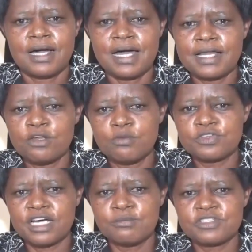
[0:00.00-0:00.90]
Under normal
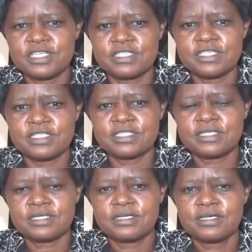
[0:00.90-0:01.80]

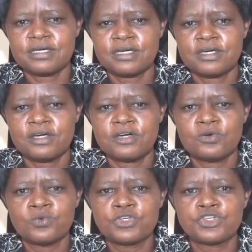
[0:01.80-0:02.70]
circumstances,
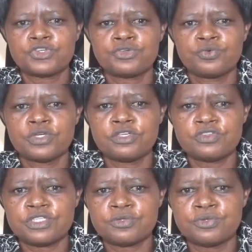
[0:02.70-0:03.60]
we
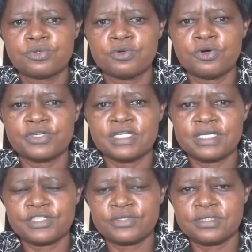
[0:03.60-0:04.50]
used to do
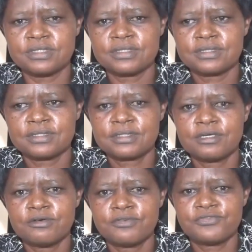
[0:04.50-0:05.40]
orientation
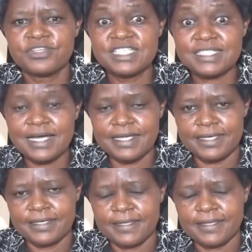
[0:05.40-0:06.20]
physically.